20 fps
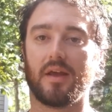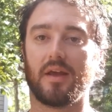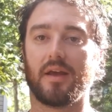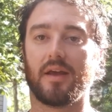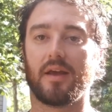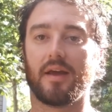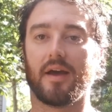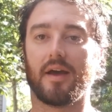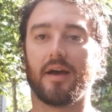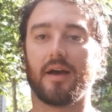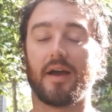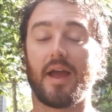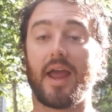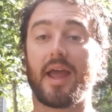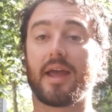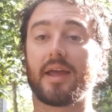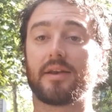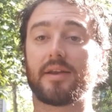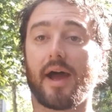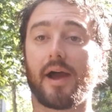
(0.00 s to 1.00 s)

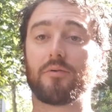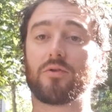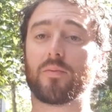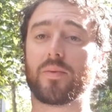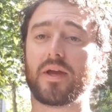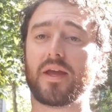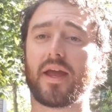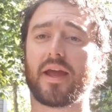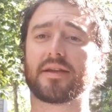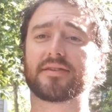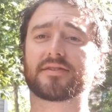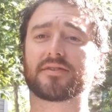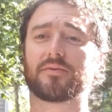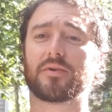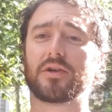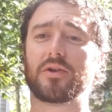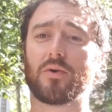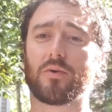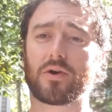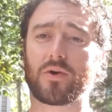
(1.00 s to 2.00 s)
And I will be
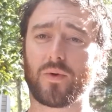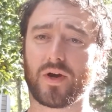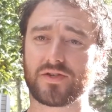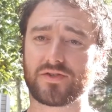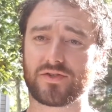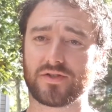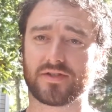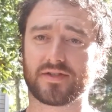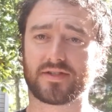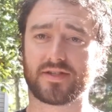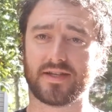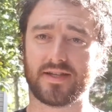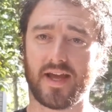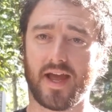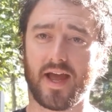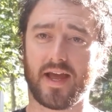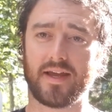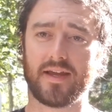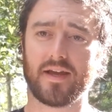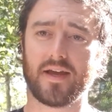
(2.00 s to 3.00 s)
answering your questions
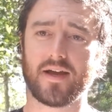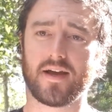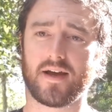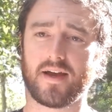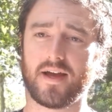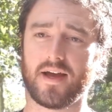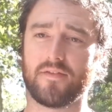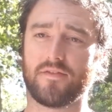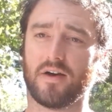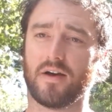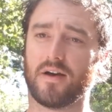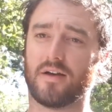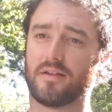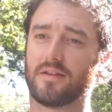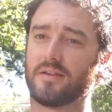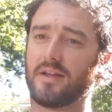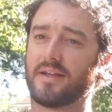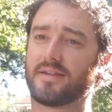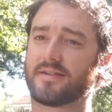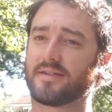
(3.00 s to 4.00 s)
today. I have a
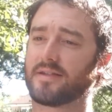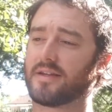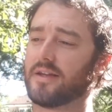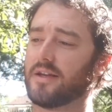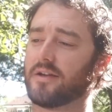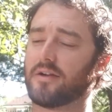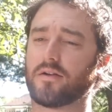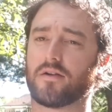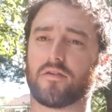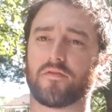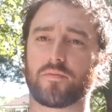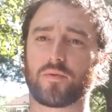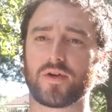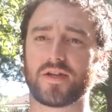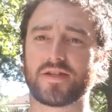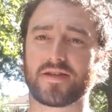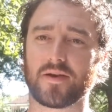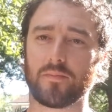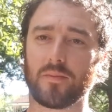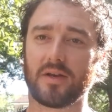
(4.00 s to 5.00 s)
list here of
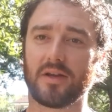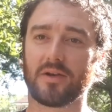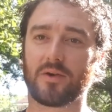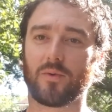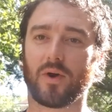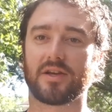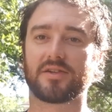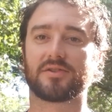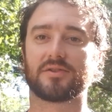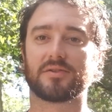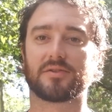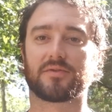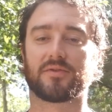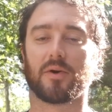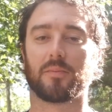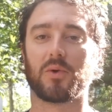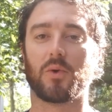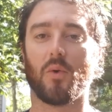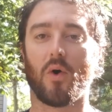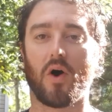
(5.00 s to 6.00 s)
pre-submitted questions
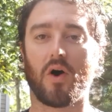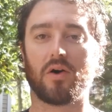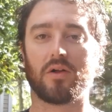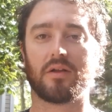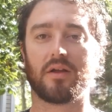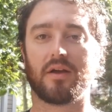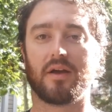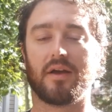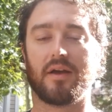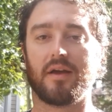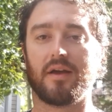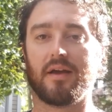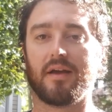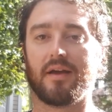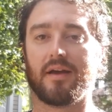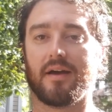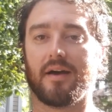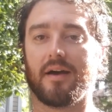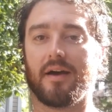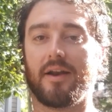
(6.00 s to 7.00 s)
from you all.
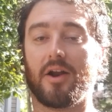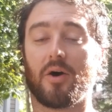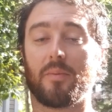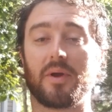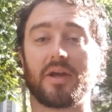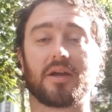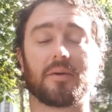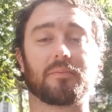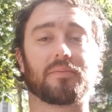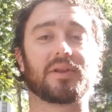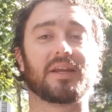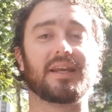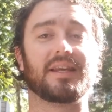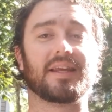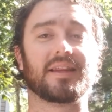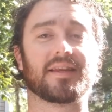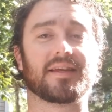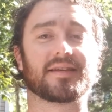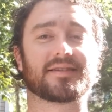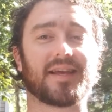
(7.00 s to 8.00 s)
And I'll be
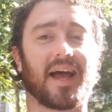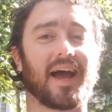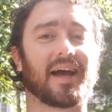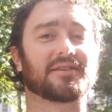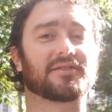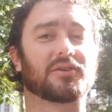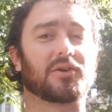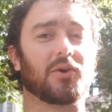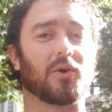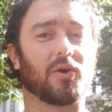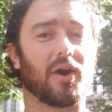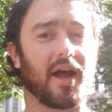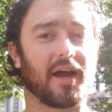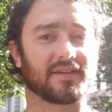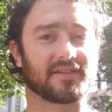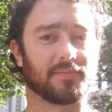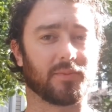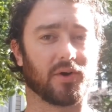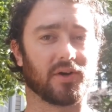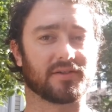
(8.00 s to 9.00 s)
completing this Ask Your
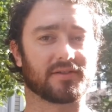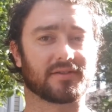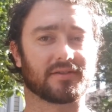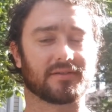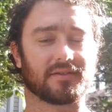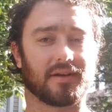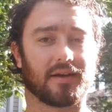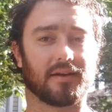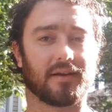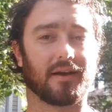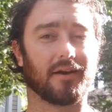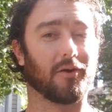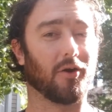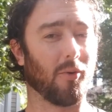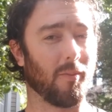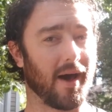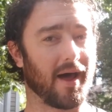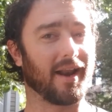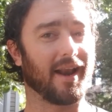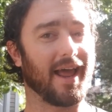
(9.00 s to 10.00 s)
Expert. I don't know
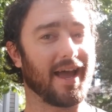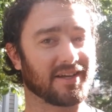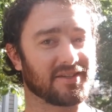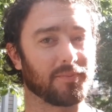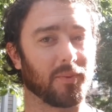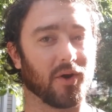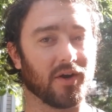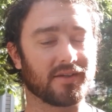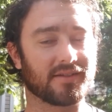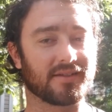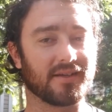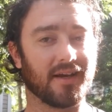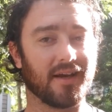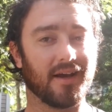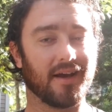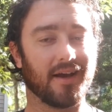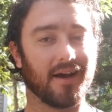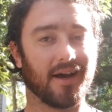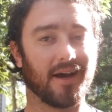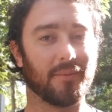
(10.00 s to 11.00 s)
about an expert,
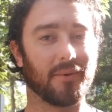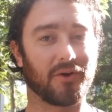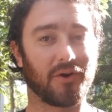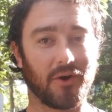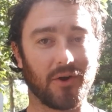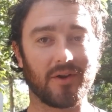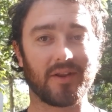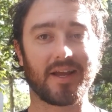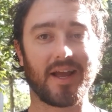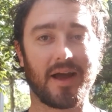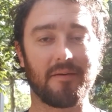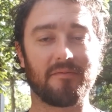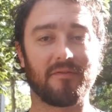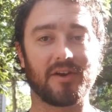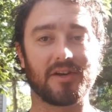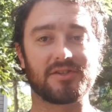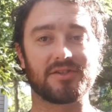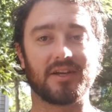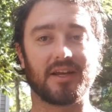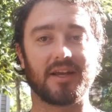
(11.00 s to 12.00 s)
but currently I'm
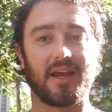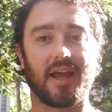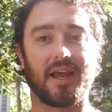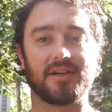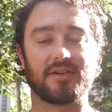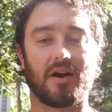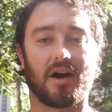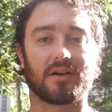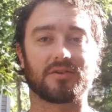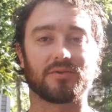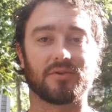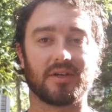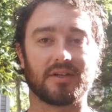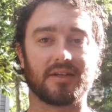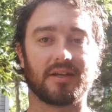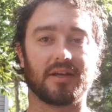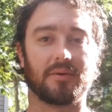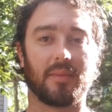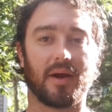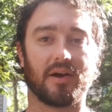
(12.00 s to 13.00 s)
finishing a doctorate
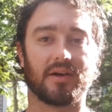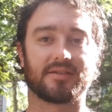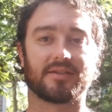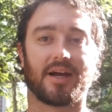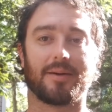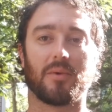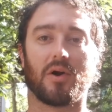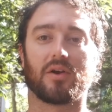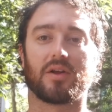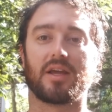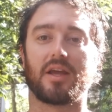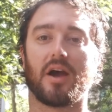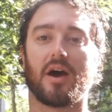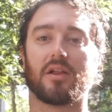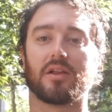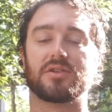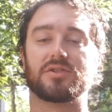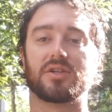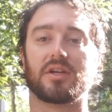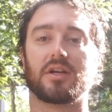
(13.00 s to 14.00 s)
in Maritime
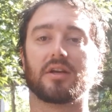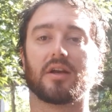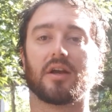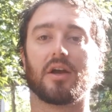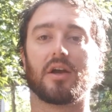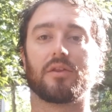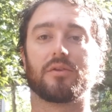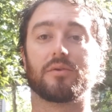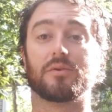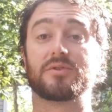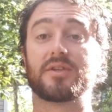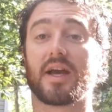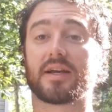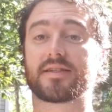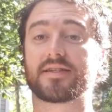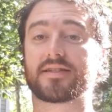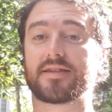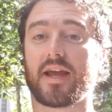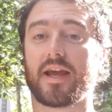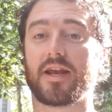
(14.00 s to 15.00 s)
Archaeology through
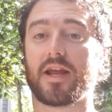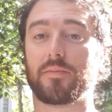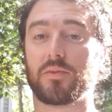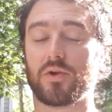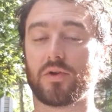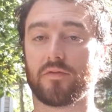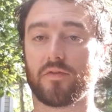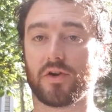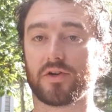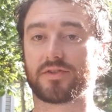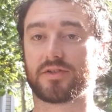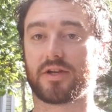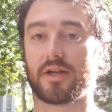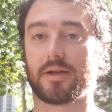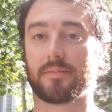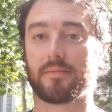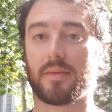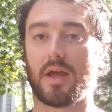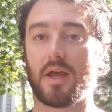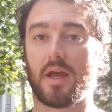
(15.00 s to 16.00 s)
Texas A&M University.
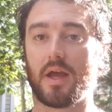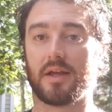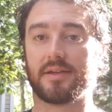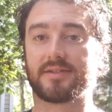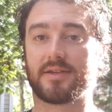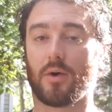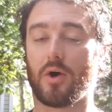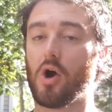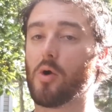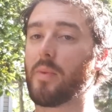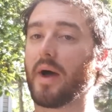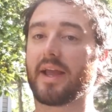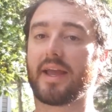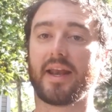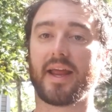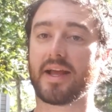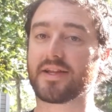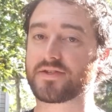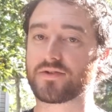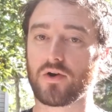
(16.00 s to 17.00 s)
And so I hope I can
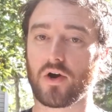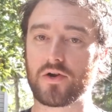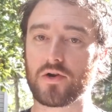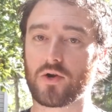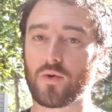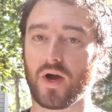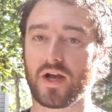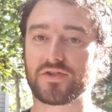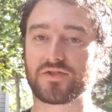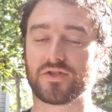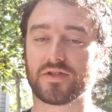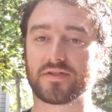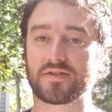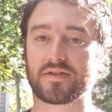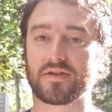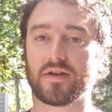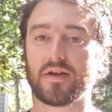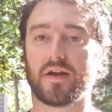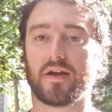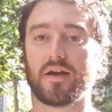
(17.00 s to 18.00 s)
answer all your questions.
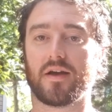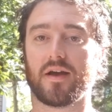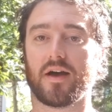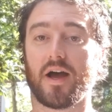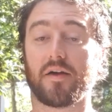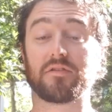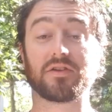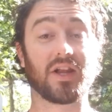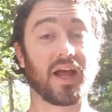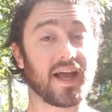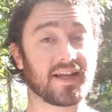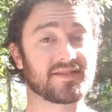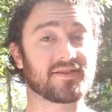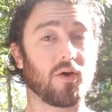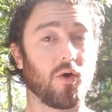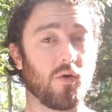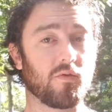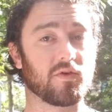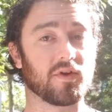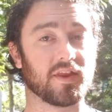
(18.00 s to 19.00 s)
I've glanced
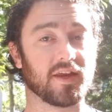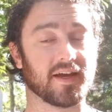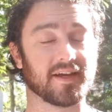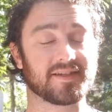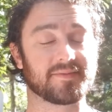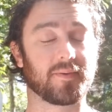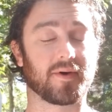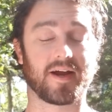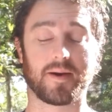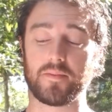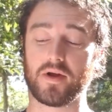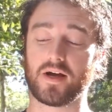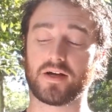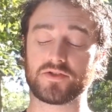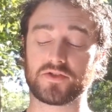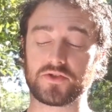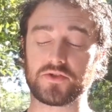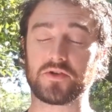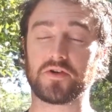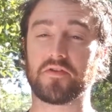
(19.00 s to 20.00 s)
over this, but I'm not
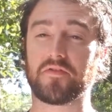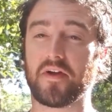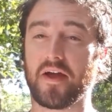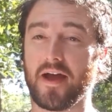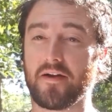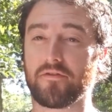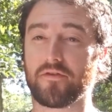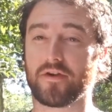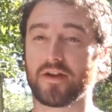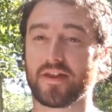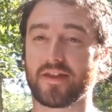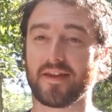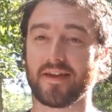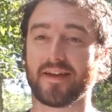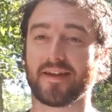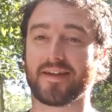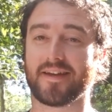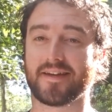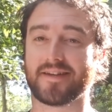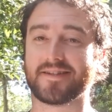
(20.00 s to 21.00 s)
sure of
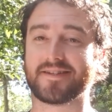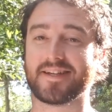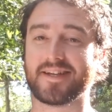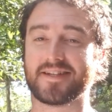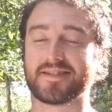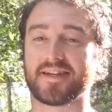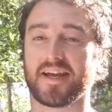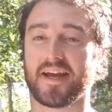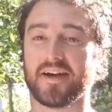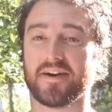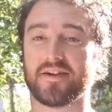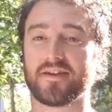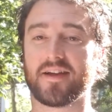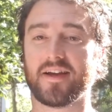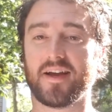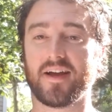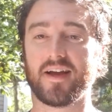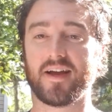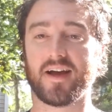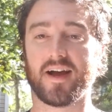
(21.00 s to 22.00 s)
everything in detail.
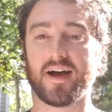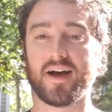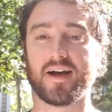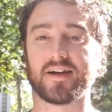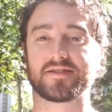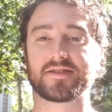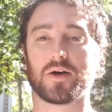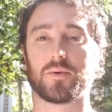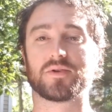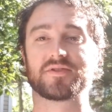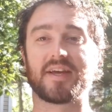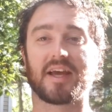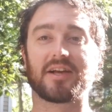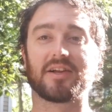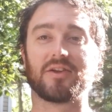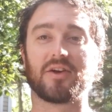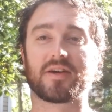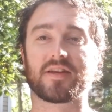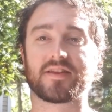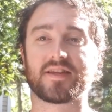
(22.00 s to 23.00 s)
So we'll take a
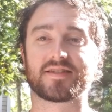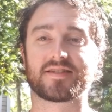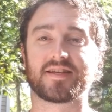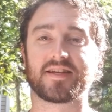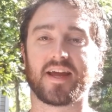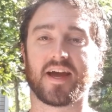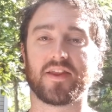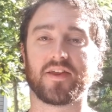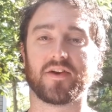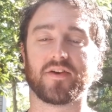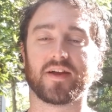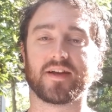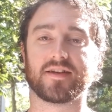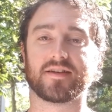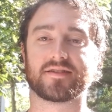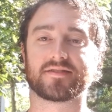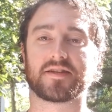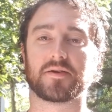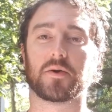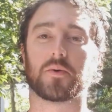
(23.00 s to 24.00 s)
look at this together
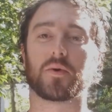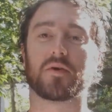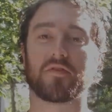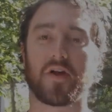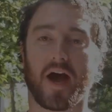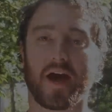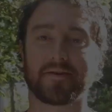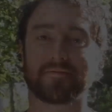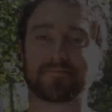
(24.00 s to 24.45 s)
and see what we've got.